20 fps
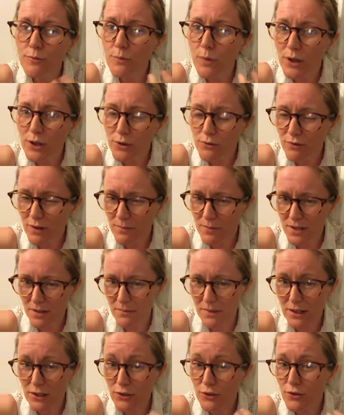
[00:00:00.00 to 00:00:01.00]
When you rip
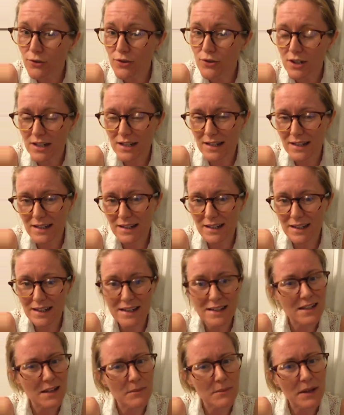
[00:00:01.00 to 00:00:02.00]
something,
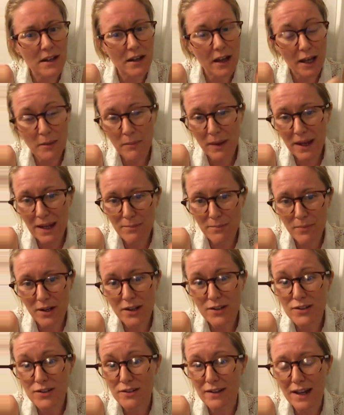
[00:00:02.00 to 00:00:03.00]
usually it's something like
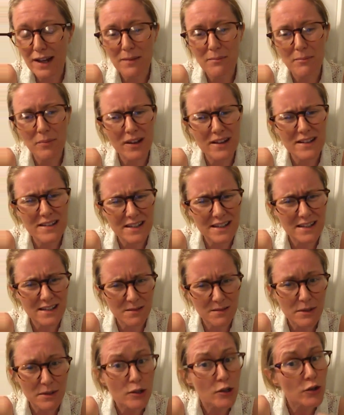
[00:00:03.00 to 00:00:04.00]
paper, so that implies that
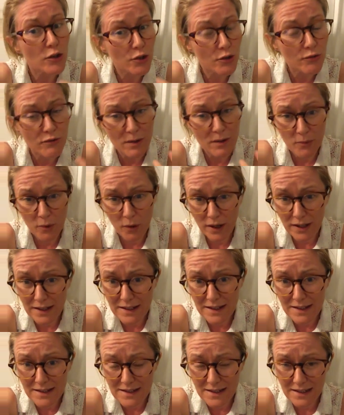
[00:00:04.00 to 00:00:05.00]
it's something that you could rip
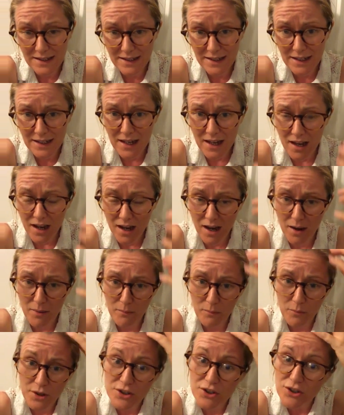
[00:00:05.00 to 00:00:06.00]
quite easily,
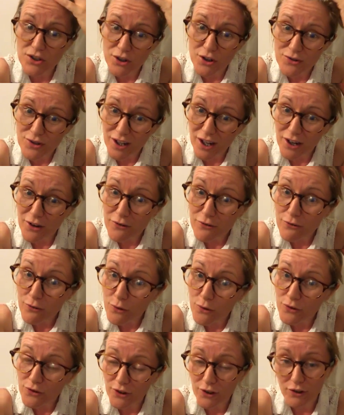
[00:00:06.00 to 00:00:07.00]
which shows the kind of
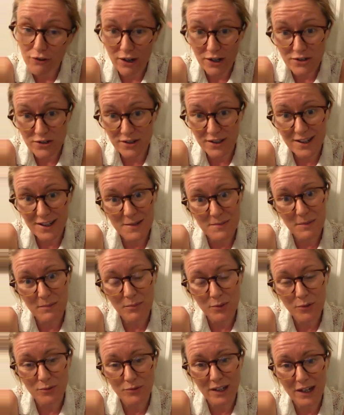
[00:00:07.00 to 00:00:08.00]
force and aggression that it's
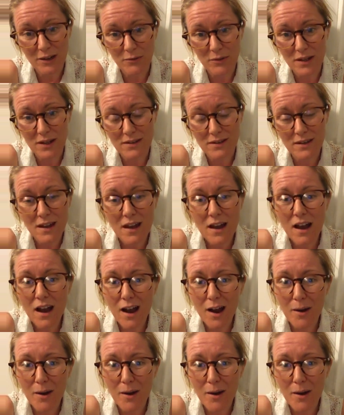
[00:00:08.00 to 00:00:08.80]
been pulled out with.